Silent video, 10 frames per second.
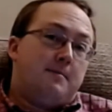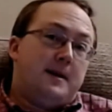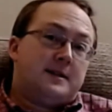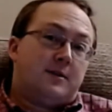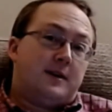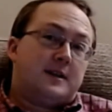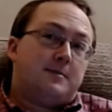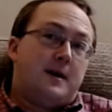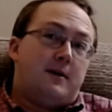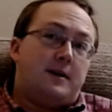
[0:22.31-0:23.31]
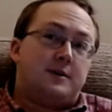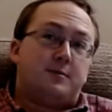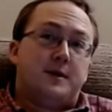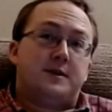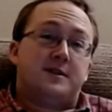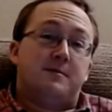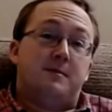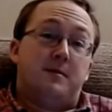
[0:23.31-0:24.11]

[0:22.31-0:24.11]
bitter experience with some